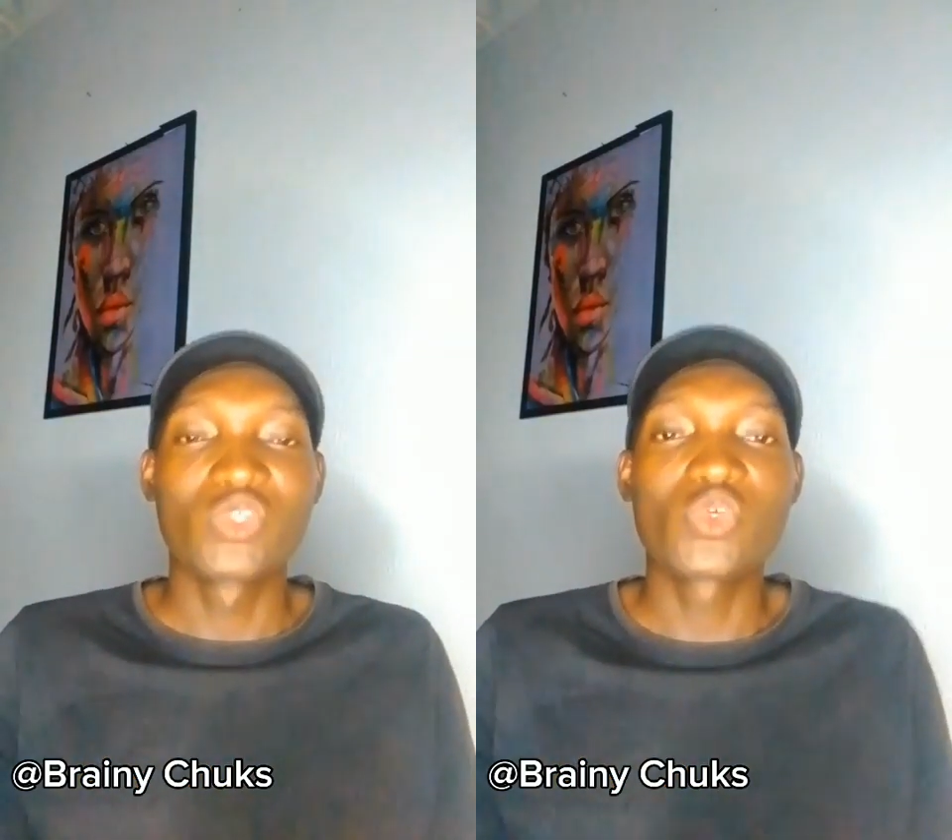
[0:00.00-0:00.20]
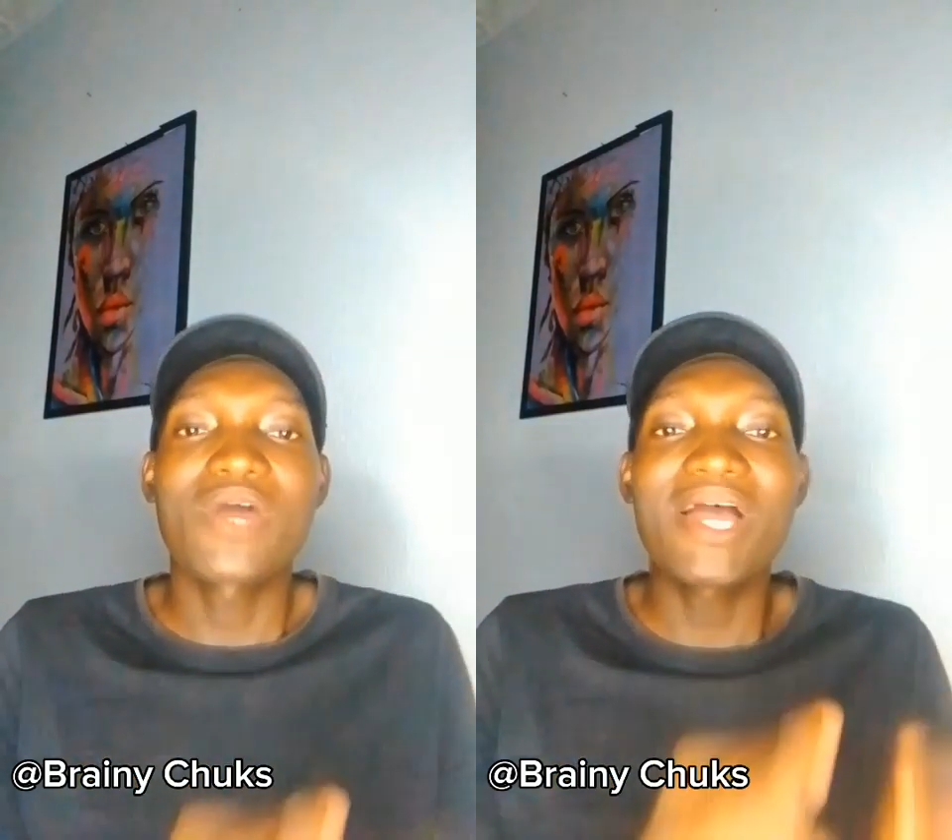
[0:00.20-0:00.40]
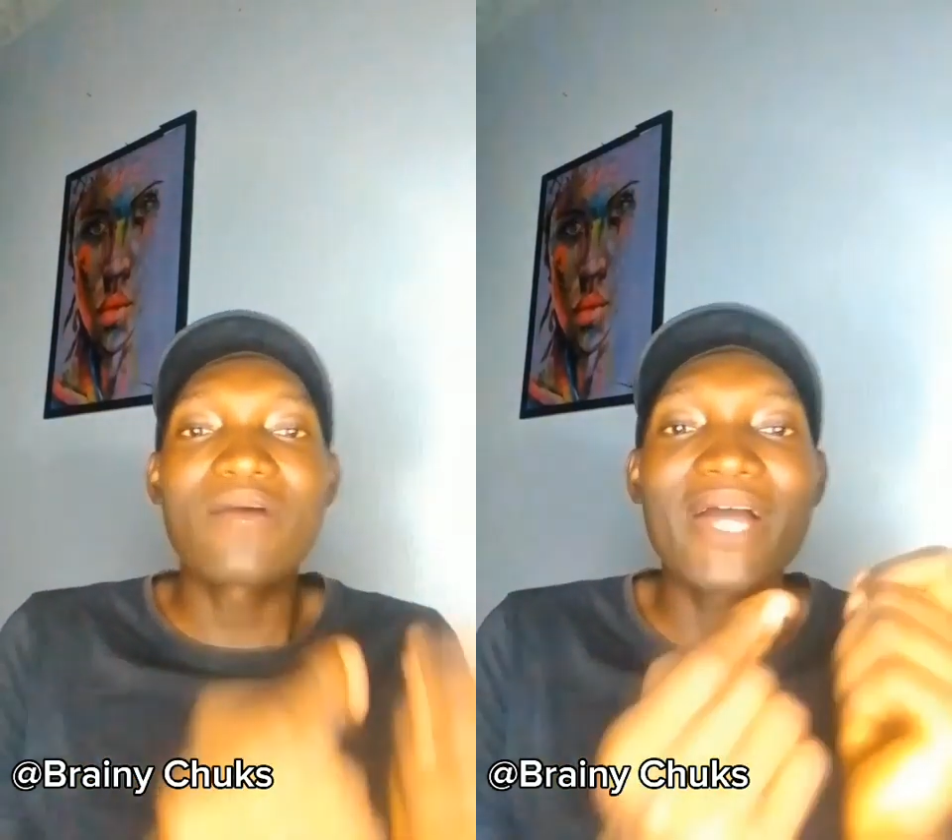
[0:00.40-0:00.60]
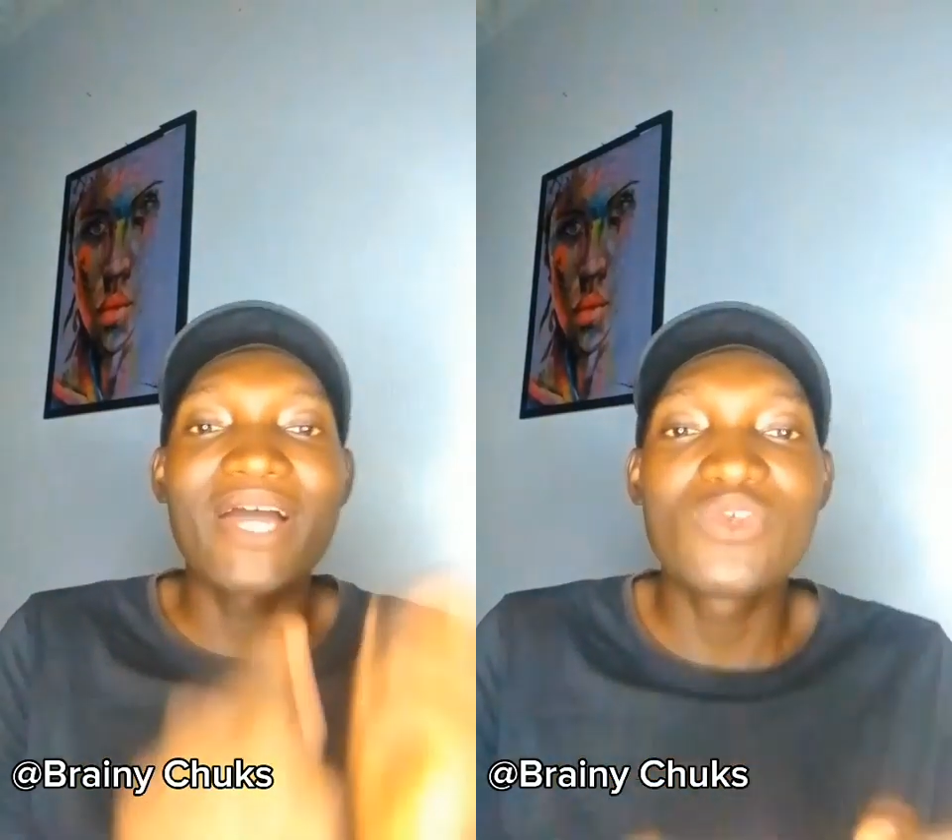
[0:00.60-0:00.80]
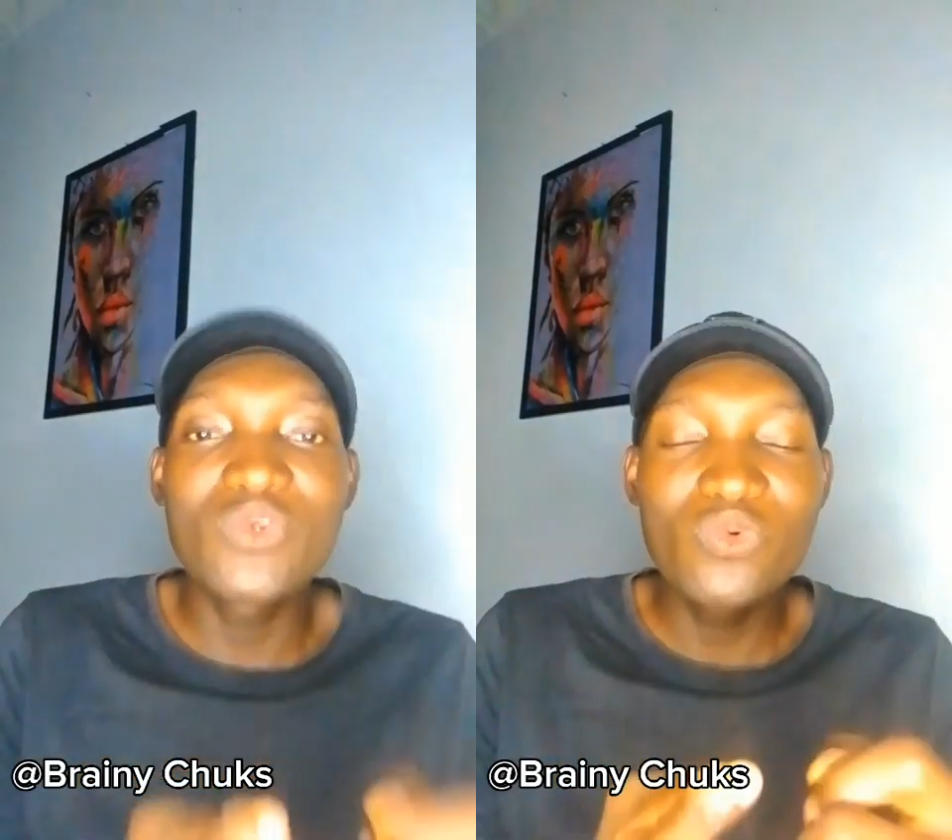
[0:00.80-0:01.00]
So how
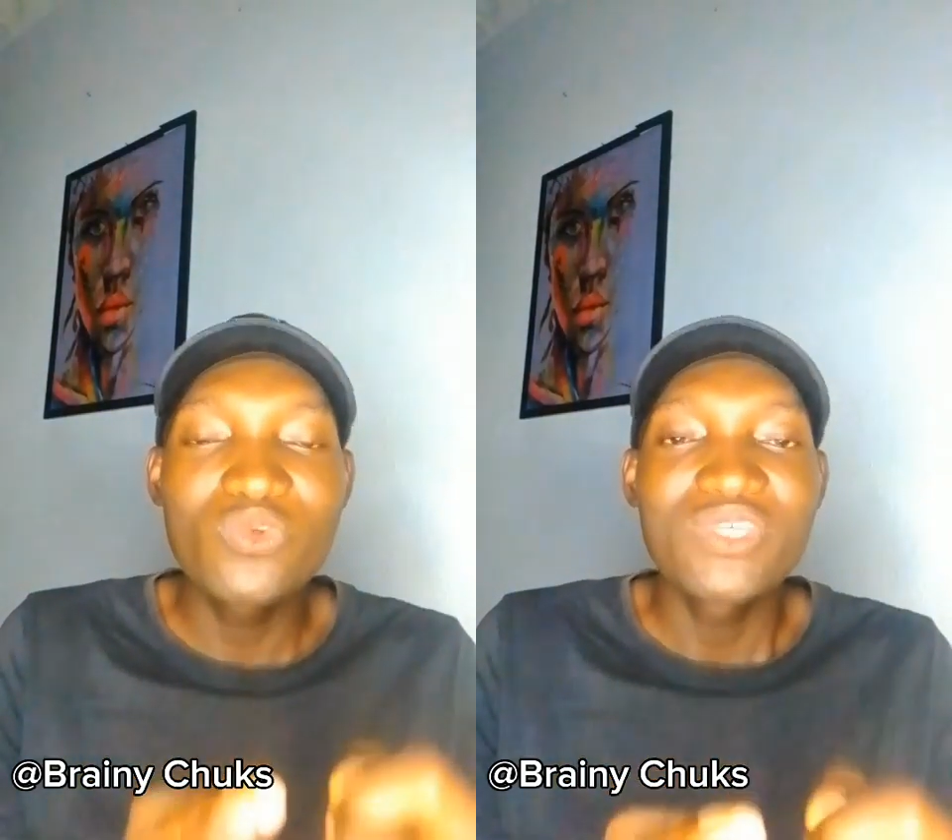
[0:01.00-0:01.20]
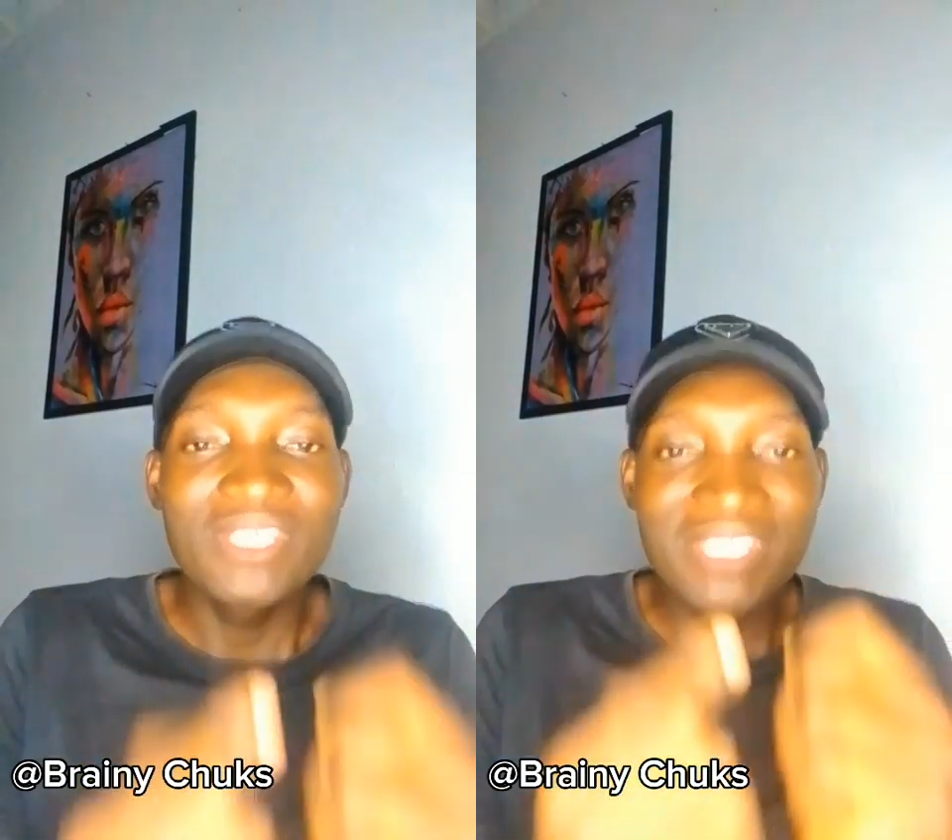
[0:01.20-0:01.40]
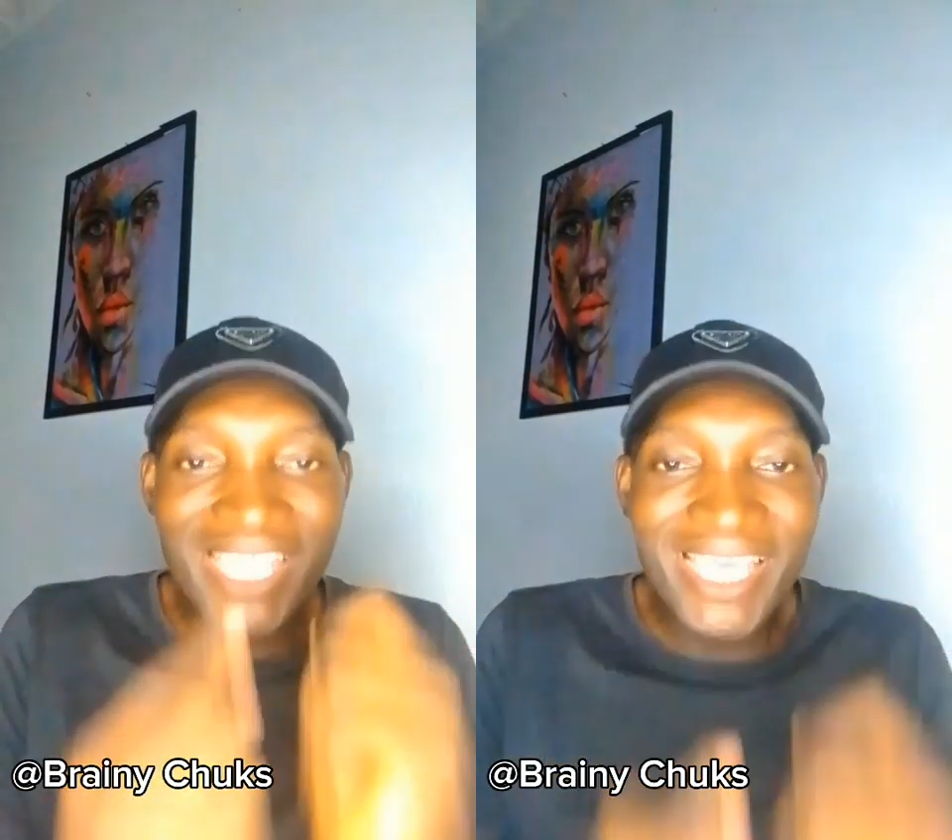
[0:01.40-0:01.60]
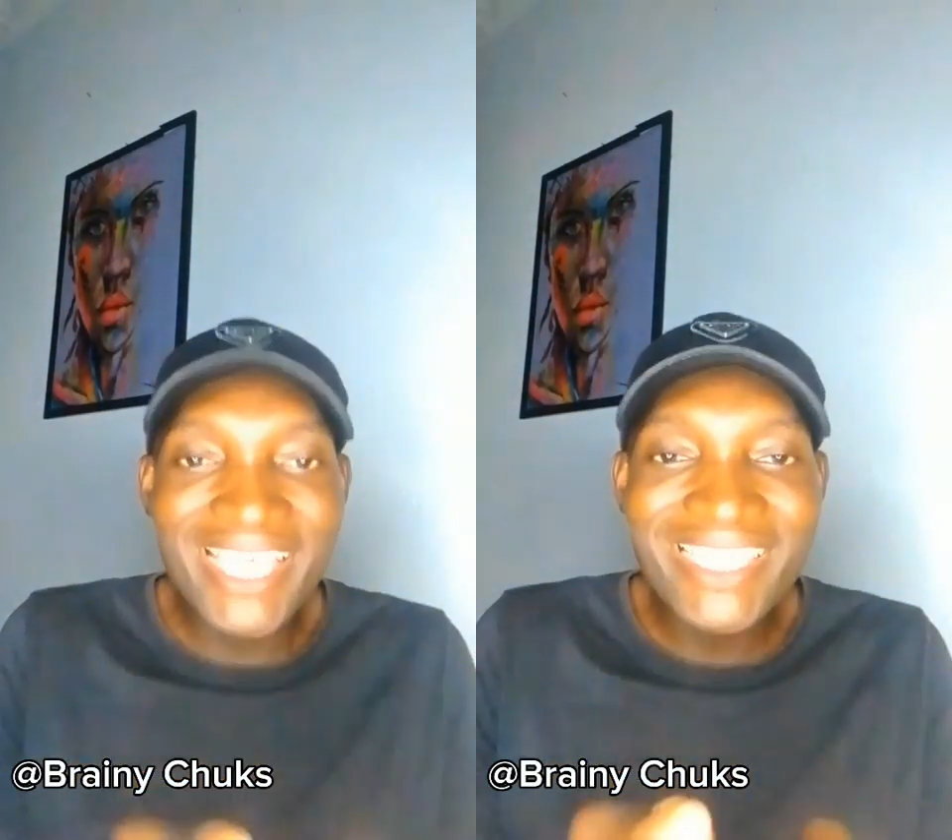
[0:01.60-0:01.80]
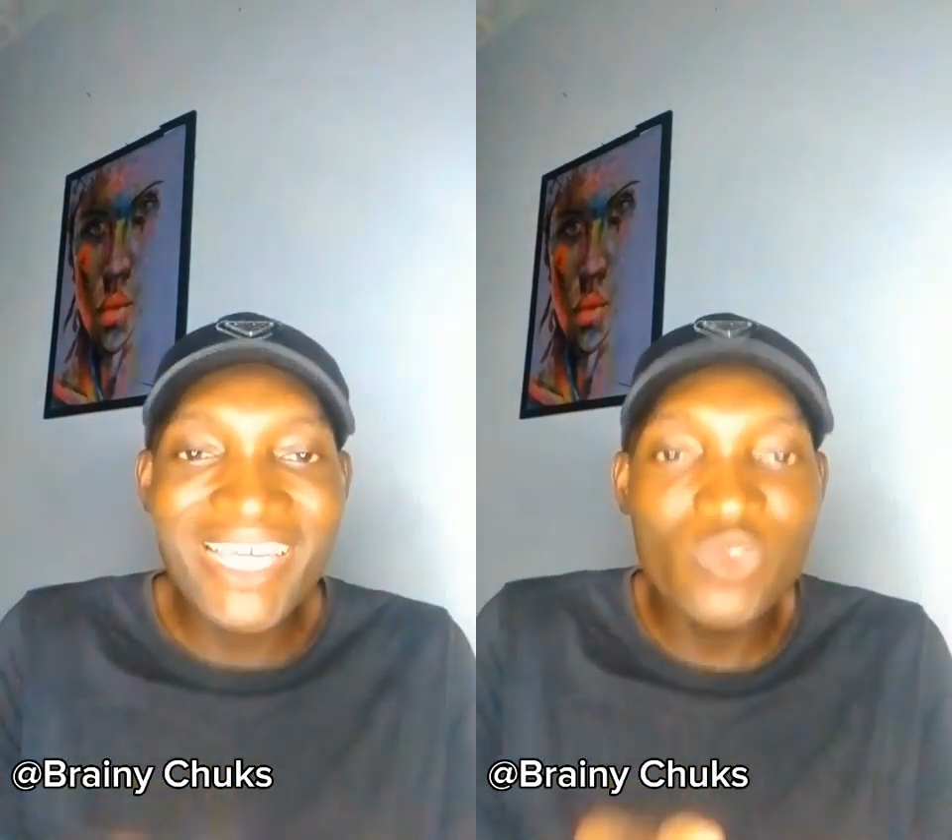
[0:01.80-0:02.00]
are you
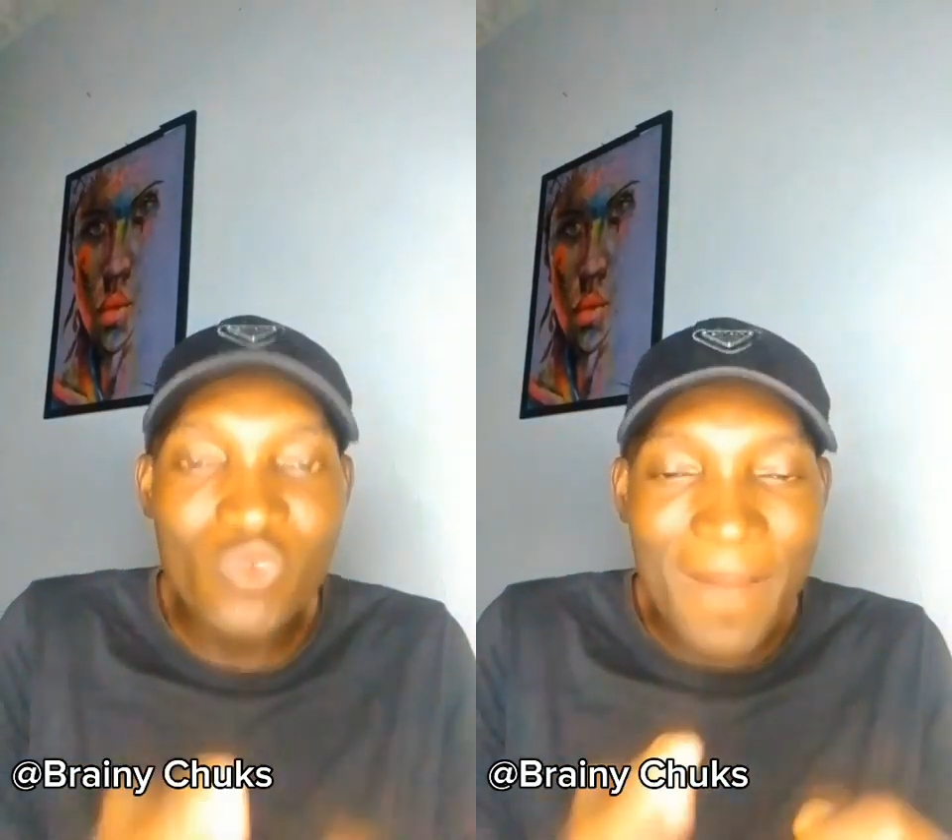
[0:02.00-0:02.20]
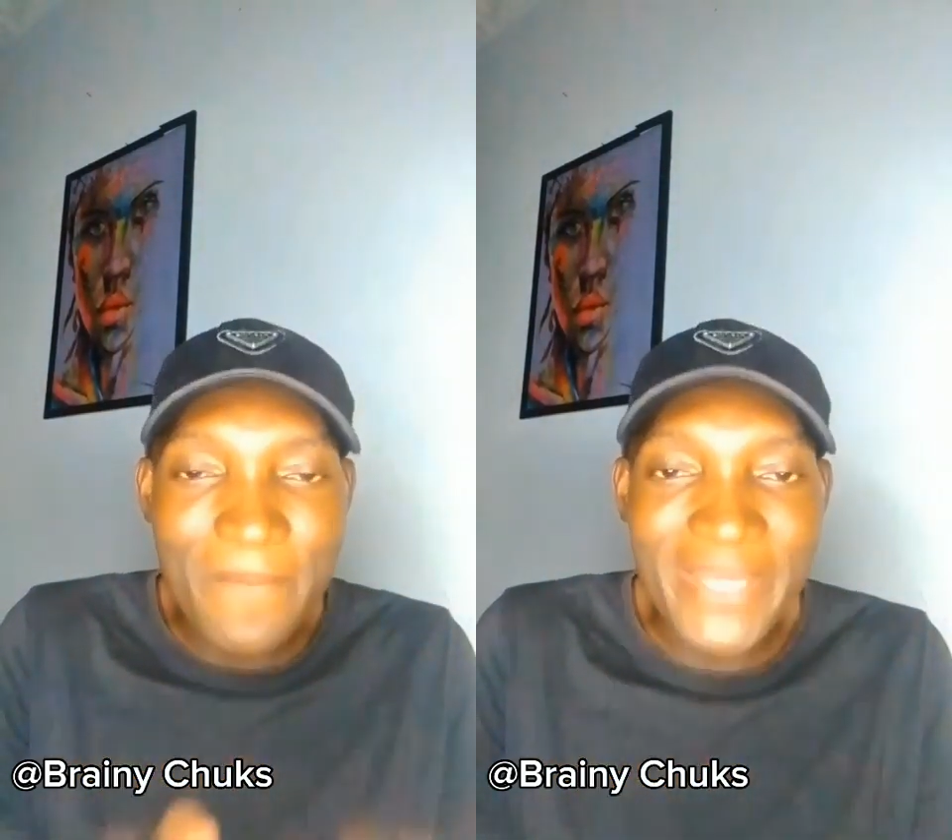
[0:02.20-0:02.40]
saying that you are